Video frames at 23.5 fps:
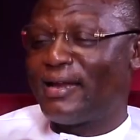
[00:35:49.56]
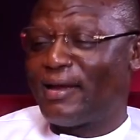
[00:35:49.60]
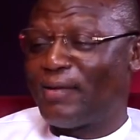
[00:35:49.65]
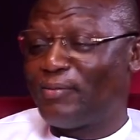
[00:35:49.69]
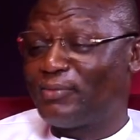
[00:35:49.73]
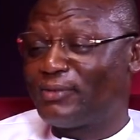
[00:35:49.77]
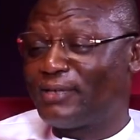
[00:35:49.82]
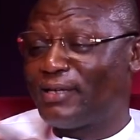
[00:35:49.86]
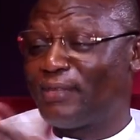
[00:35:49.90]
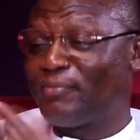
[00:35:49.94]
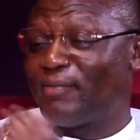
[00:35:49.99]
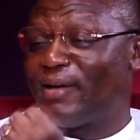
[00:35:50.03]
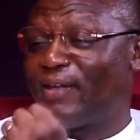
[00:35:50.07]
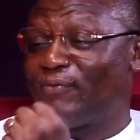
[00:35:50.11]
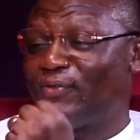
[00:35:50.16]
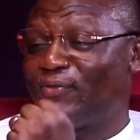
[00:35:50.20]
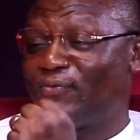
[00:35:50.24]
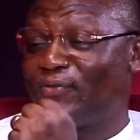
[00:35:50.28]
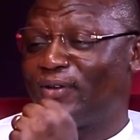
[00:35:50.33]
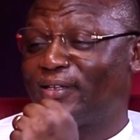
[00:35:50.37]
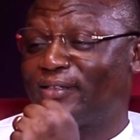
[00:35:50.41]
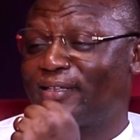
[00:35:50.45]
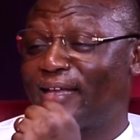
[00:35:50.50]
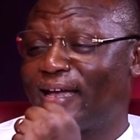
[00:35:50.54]
and I'm saying my
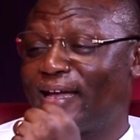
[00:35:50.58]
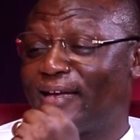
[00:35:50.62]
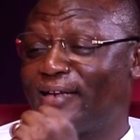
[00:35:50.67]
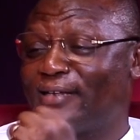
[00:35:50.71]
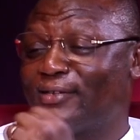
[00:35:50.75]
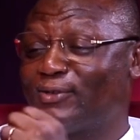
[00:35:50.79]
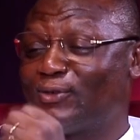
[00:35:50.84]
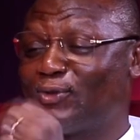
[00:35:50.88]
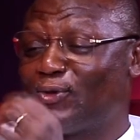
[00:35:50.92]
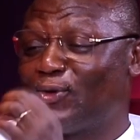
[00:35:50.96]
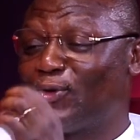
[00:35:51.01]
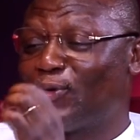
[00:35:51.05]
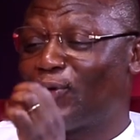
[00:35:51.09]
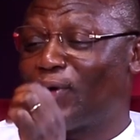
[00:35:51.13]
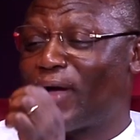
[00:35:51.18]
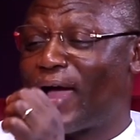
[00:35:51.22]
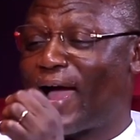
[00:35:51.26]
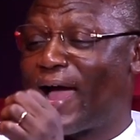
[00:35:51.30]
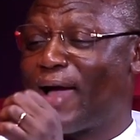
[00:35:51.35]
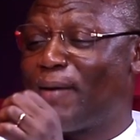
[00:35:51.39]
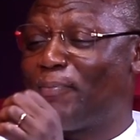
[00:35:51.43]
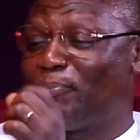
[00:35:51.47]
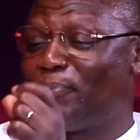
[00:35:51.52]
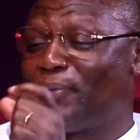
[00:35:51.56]
favorite are NDC. You know,
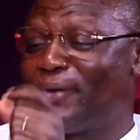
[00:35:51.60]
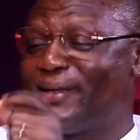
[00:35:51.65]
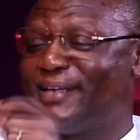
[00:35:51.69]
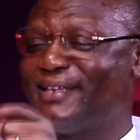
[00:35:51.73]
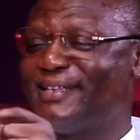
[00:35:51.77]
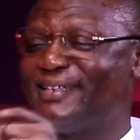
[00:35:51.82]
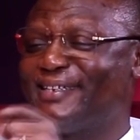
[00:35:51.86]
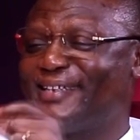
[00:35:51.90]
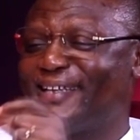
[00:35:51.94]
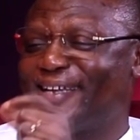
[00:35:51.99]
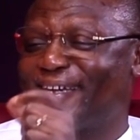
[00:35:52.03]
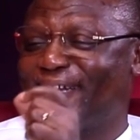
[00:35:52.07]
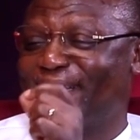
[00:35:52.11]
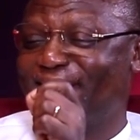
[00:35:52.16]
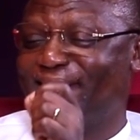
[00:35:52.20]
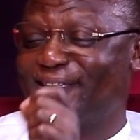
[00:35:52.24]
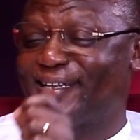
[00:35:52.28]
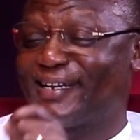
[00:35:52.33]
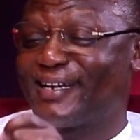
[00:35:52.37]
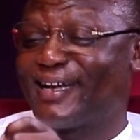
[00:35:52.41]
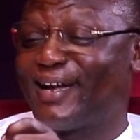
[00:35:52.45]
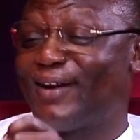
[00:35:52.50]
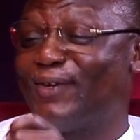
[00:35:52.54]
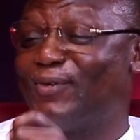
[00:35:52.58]
I'm playing a
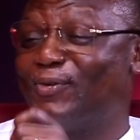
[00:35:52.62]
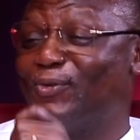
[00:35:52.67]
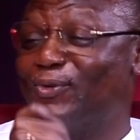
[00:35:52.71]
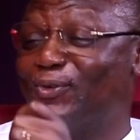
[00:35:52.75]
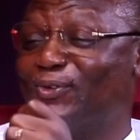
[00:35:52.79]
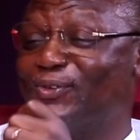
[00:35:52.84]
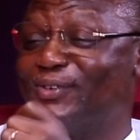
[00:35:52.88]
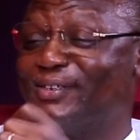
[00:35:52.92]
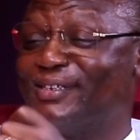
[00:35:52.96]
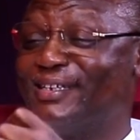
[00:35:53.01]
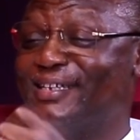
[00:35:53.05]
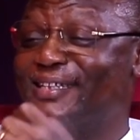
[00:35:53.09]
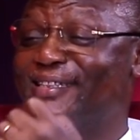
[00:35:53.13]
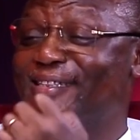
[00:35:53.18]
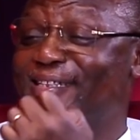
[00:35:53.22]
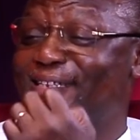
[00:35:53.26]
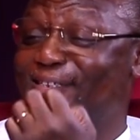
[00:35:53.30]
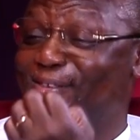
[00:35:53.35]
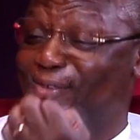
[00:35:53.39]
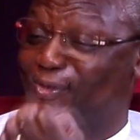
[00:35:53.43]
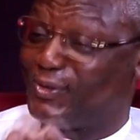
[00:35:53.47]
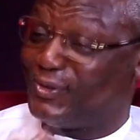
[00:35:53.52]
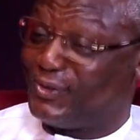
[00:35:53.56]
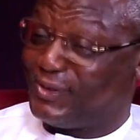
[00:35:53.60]
critical role in
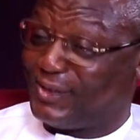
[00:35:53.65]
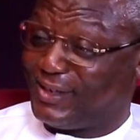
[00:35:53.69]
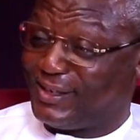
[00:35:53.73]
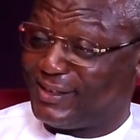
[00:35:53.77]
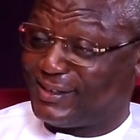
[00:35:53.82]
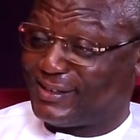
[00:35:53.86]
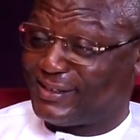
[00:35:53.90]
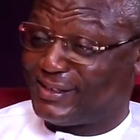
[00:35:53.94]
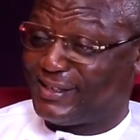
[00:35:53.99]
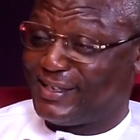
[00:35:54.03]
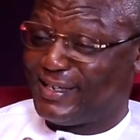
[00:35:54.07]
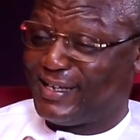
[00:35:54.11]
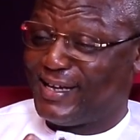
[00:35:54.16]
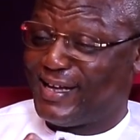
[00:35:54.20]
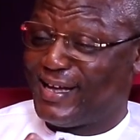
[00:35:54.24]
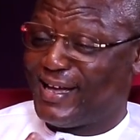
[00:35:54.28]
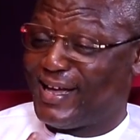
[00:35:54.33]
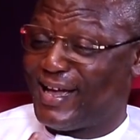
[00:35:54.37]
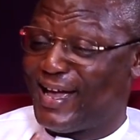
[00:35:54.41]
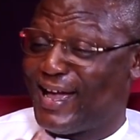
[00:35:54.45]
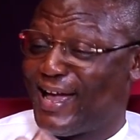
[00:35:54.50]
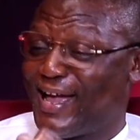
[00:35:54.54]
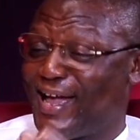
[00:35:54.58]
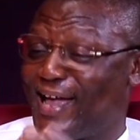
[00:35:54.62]
this Congress.
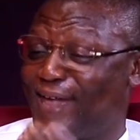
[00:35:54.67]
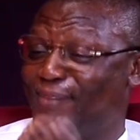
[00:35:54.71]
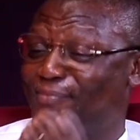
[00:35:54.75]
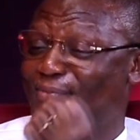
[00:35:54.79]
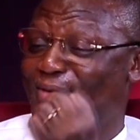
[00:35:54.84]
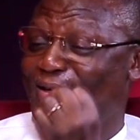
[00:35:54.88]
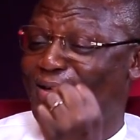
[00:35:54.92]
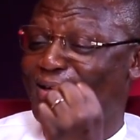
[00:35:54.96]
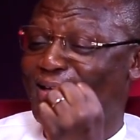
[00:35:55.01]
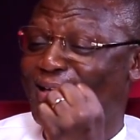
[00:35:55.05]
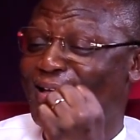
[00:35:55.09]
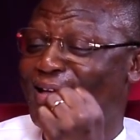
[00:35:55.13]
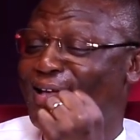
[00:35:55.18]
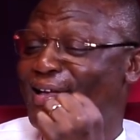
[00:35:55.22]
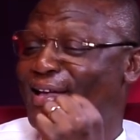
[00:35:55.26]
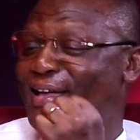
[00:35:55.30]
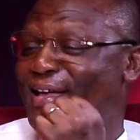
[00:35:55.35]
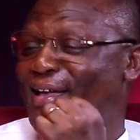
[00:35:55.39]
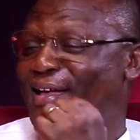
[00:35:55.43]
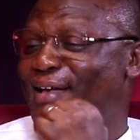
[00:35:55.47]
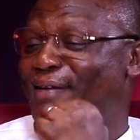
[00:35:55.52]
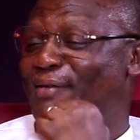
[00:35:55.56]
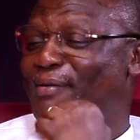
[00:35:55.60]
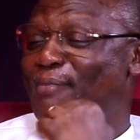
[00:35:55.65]
I'm
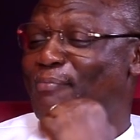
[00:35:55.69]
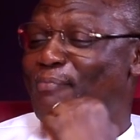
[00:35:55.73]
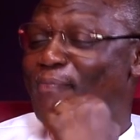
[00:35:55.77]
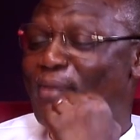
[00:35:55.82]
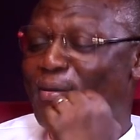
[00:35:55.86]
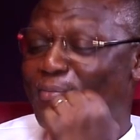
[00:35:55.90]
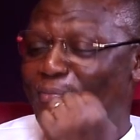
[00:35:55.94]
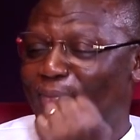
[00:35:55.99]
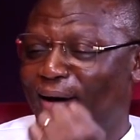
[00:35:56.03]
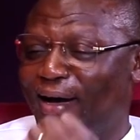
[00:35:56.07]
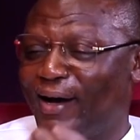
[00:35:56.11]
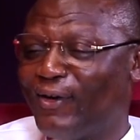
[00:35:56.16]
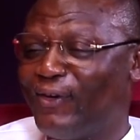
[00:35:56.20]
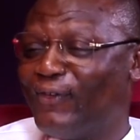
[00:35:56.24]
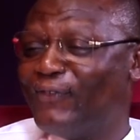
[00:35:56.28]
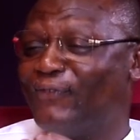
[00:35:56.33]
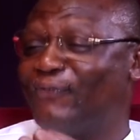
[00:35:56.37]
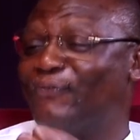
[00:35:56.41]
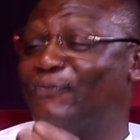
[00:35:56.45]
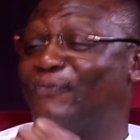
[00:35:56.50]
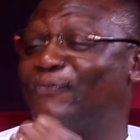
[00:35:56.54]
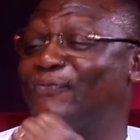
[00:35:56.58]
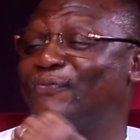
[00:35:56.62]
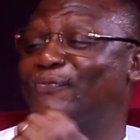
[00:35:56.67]
a member
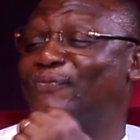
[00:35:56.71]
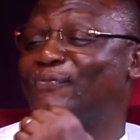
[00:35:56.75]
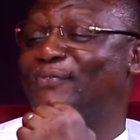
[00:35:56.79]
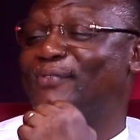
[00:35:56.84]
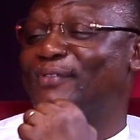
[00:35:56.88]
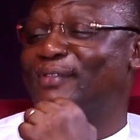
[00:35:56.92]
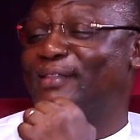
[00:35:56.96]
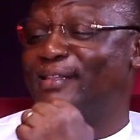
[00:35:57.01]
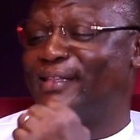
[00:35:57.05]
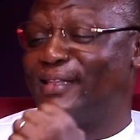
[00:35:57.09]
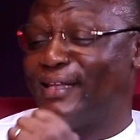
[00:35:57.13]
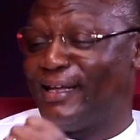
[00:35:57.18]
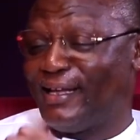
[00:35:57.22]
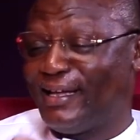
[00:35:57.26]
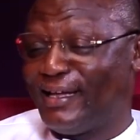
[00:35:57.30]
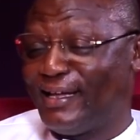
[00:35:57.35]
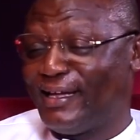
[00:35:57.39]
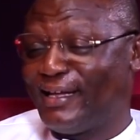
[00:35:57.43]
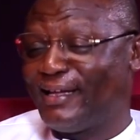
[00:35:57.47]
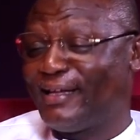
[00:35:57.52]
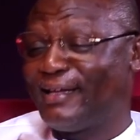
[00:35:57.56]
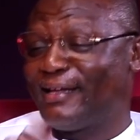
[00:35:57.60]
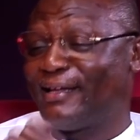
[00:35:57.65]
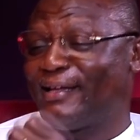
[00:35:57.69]
of
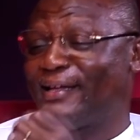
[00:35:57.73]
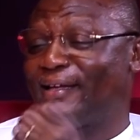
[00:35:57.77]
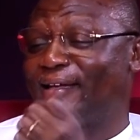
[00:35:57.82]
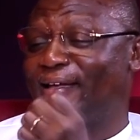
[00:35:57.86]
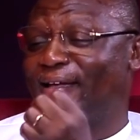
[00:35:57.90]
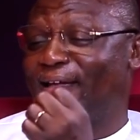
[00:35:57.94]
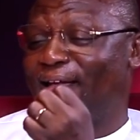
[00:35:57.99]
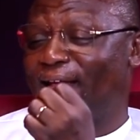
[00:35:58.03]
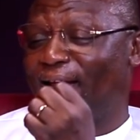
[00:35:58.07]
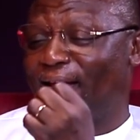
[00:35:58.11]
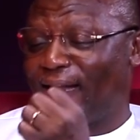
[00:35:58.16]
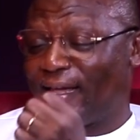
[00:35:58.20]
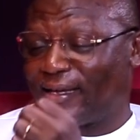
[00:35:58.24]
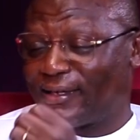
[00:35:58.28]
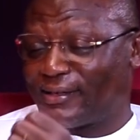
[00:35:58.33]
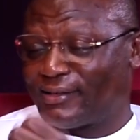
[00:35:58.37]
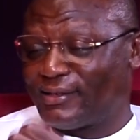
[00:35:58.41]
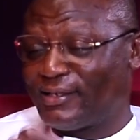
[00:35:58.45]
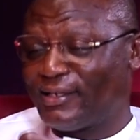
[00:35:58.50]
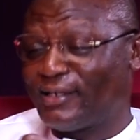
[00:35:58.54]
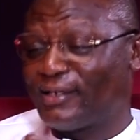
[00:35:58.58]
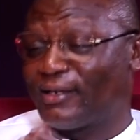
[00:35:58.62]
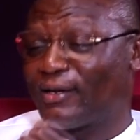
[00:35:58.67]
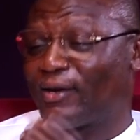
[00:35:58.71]
the
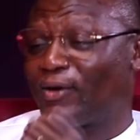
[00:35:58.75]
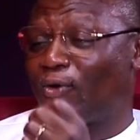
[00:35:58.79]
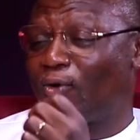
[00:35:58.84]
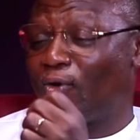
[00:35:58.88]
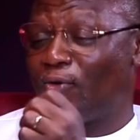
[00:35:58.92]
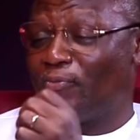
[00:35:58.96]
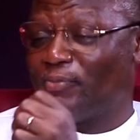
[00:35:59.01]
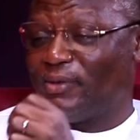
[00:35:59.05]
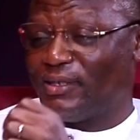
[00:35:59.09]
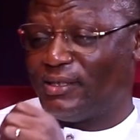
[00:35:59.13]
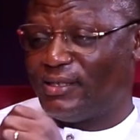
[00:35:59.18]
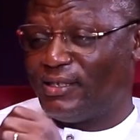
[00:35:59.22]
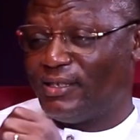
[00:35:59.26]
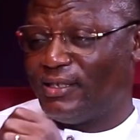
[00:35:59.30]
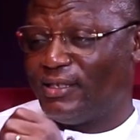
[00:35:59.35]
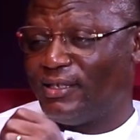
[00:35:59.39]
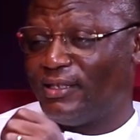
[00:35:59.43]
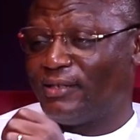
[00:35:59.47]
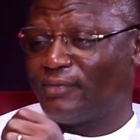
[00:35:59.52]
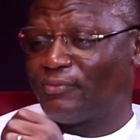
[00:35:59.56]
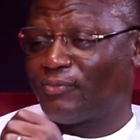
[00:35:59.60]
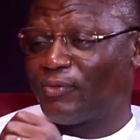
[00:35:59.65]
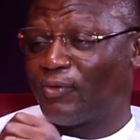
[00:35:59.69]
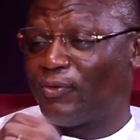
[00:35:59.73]
election
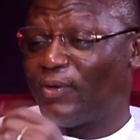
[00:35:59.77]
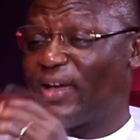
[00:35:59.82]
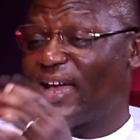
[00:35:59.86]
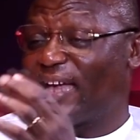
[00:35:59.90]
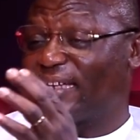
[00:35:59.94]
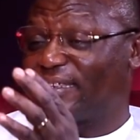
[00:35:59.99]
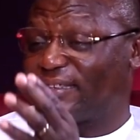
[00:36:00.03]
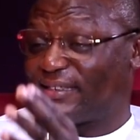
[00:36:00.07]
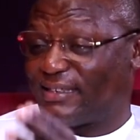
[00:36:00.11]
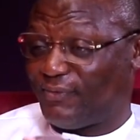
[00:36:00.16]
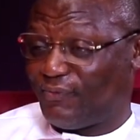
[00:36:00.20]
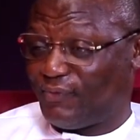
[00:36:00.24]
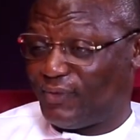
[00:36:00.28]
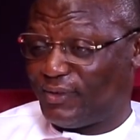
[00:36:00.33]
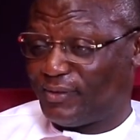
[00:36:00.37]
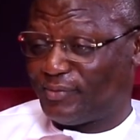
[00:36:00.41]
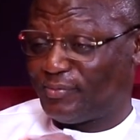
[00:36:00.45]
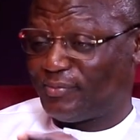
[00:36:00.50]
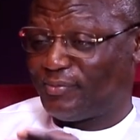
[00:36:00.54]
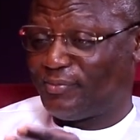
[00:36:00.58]
committee. We are 7,